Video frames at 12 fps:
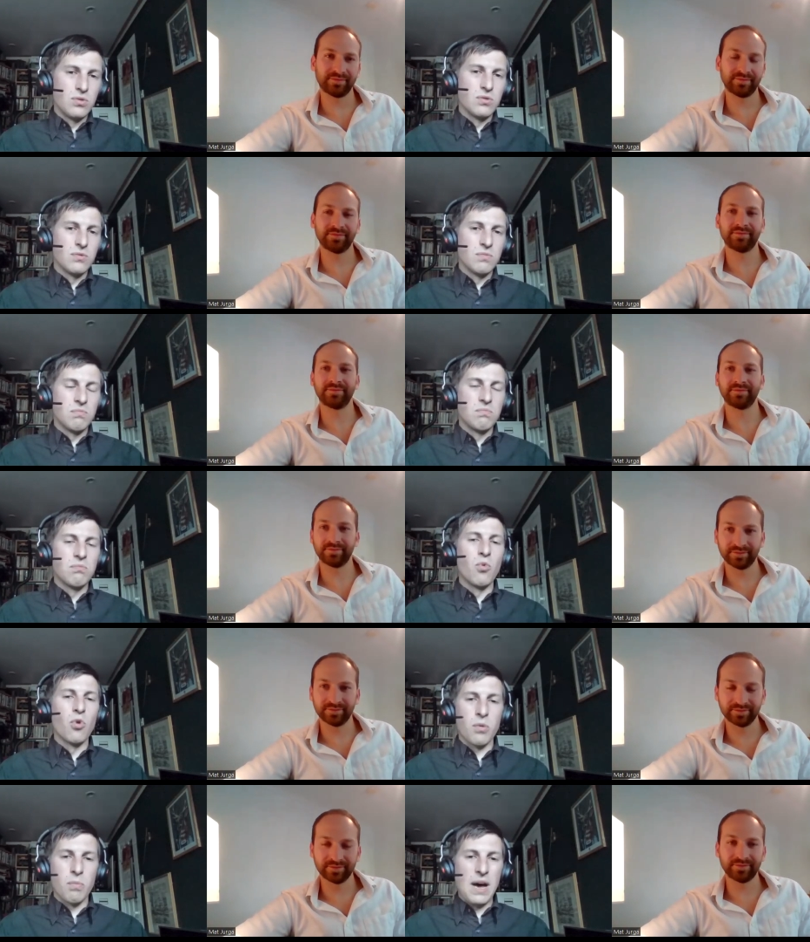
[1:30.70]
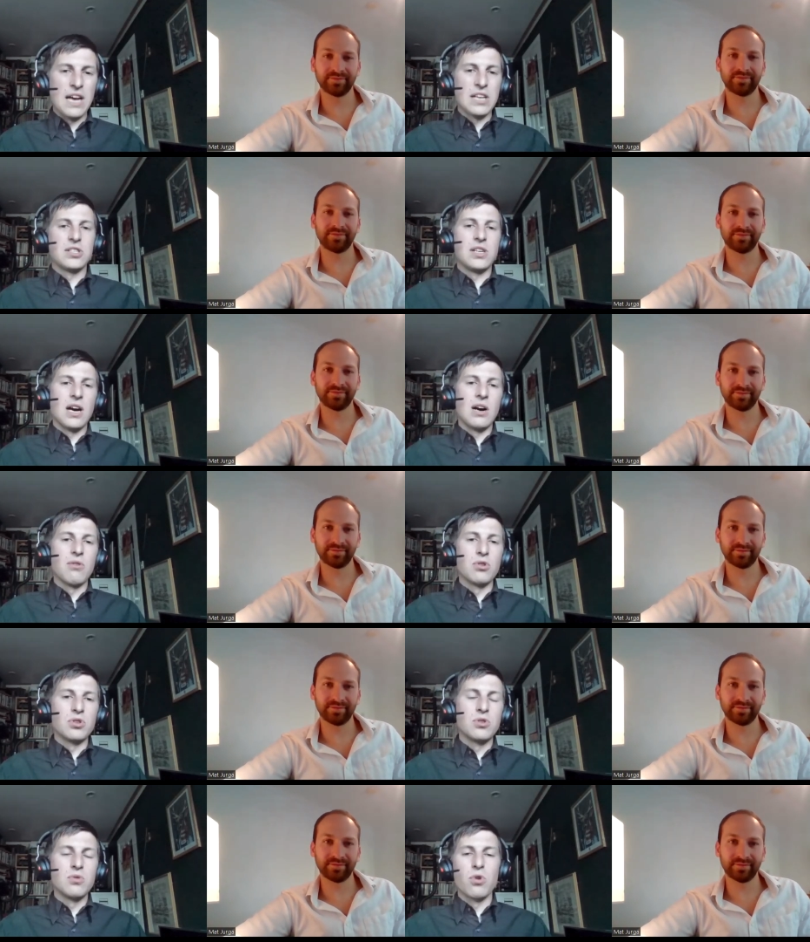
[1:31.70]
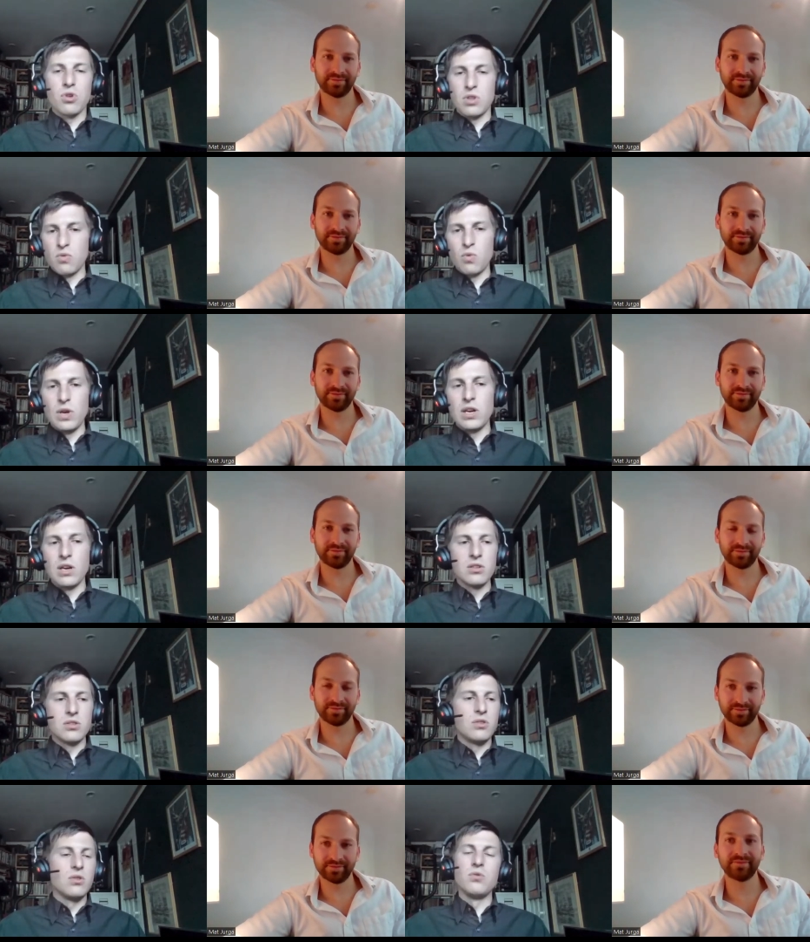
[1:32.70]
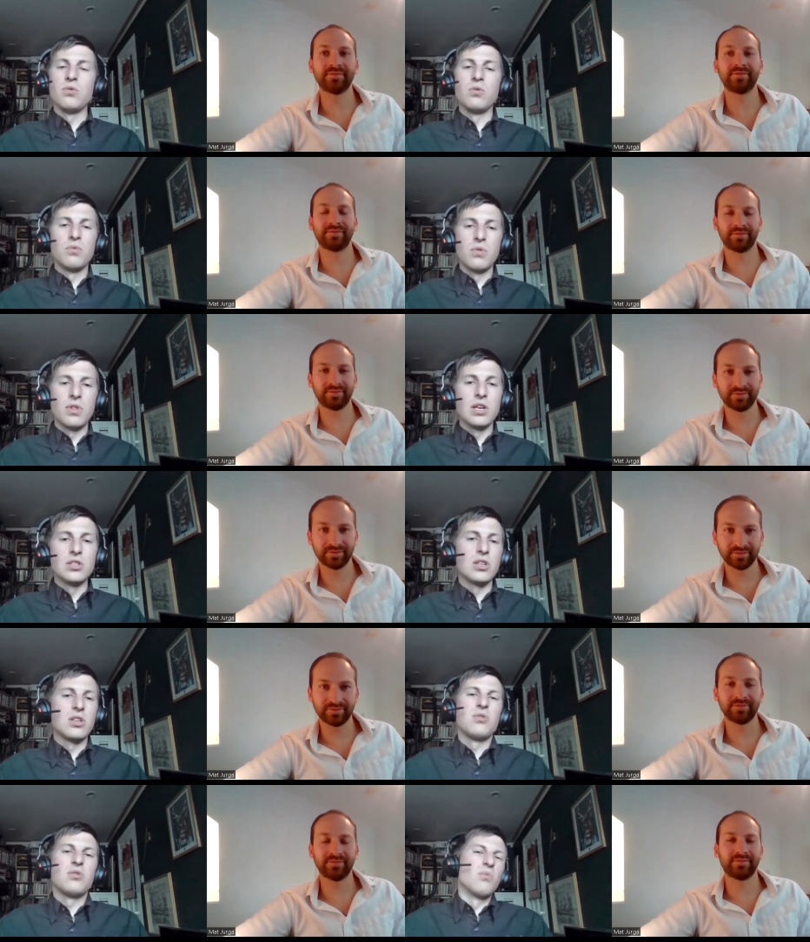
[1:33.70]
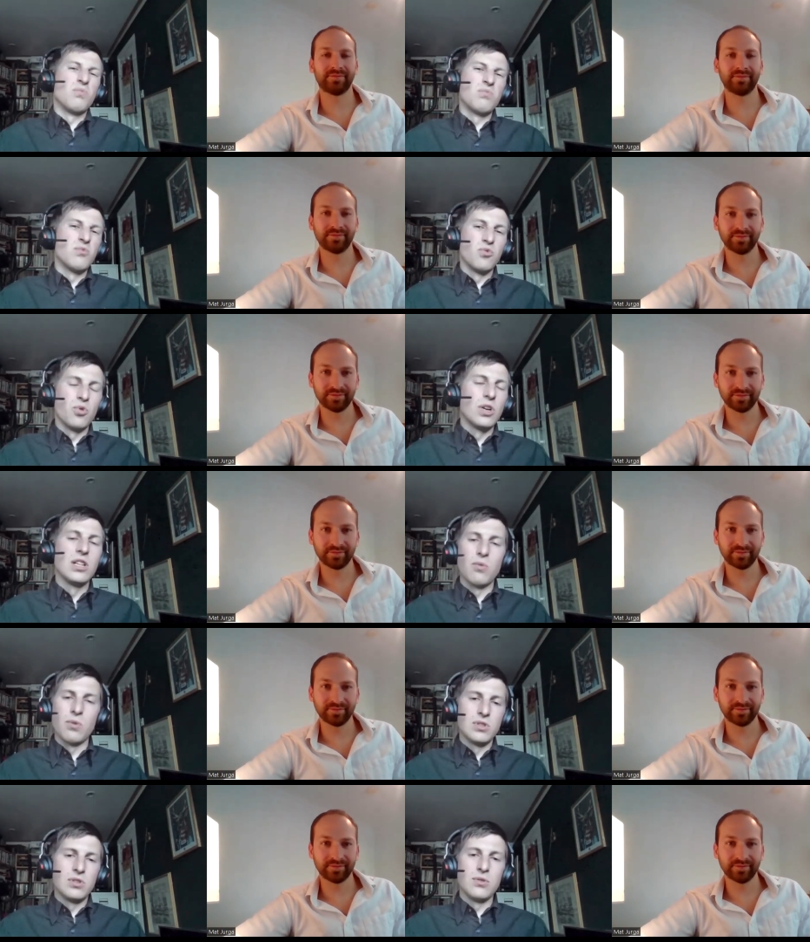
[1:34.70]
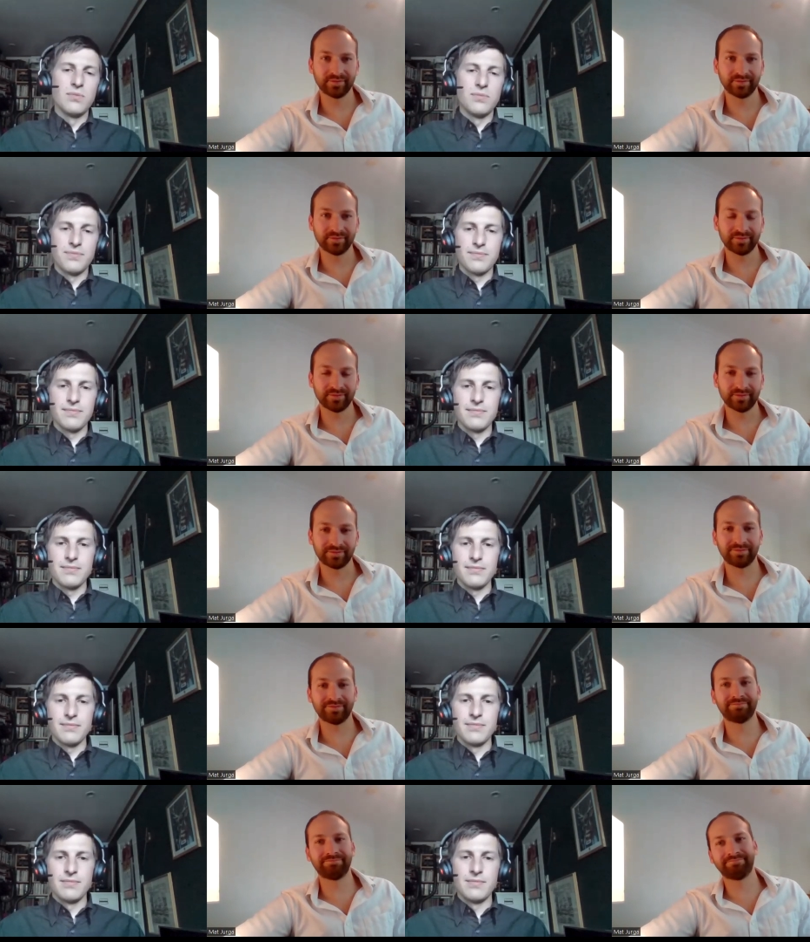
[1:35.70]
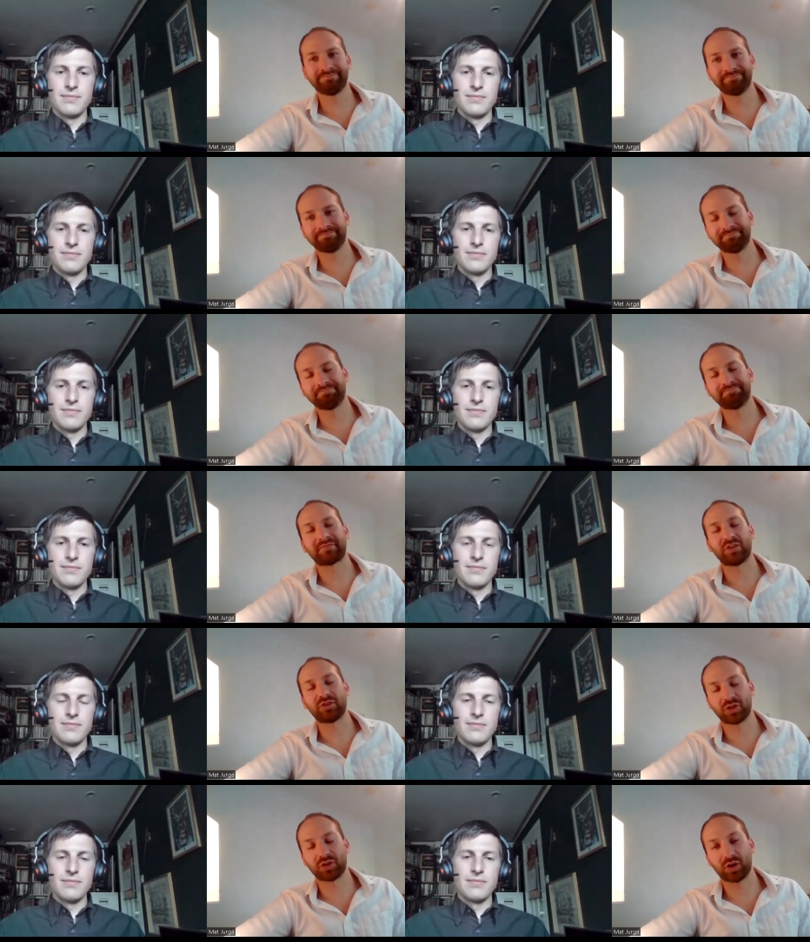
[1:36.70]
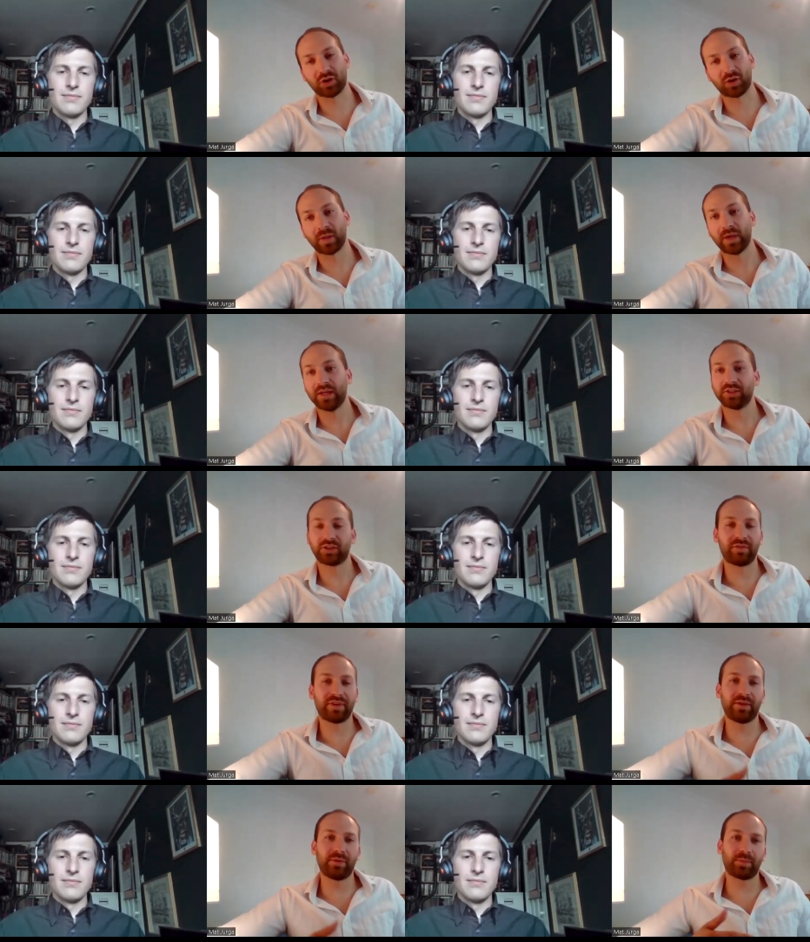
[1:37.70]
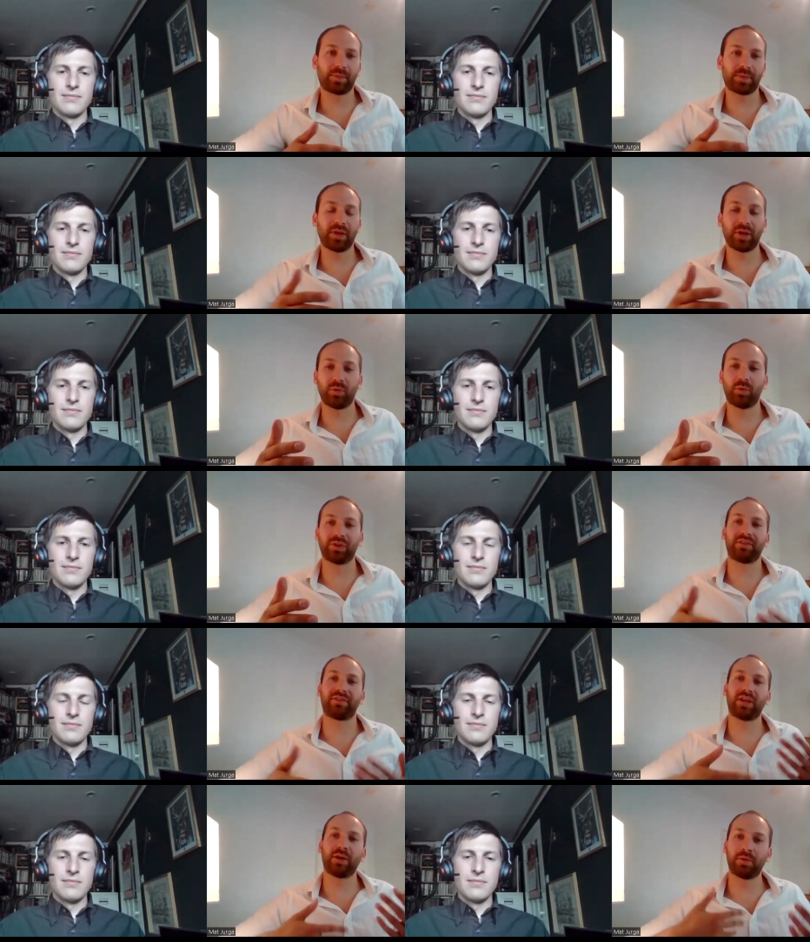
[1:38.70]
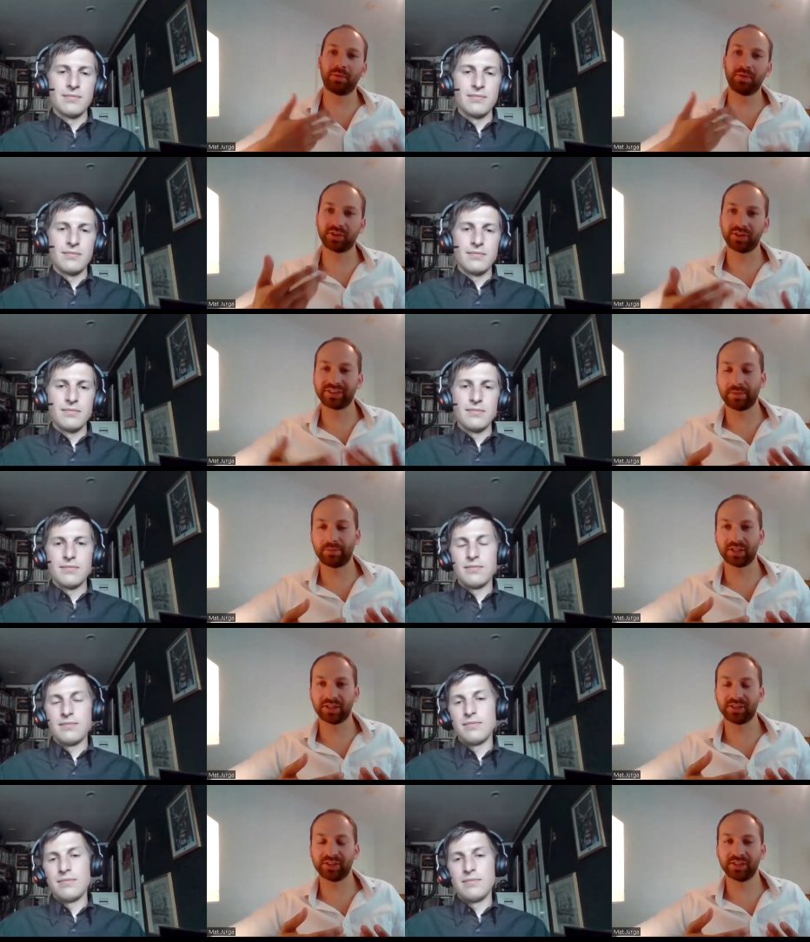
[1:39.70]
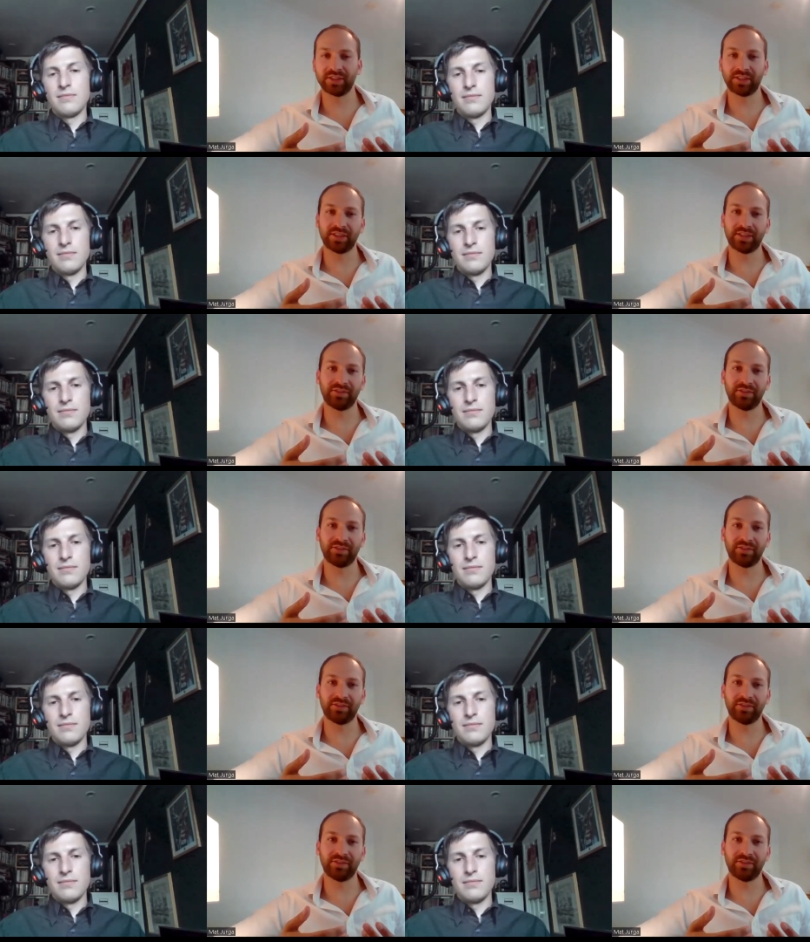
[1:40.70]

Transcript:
Speaker 1: to work past the hours, to work on the weekends, to do things that you don't
Speaker 2: really want to. Mm, sure. So Ben, you know, what are the common misconceptions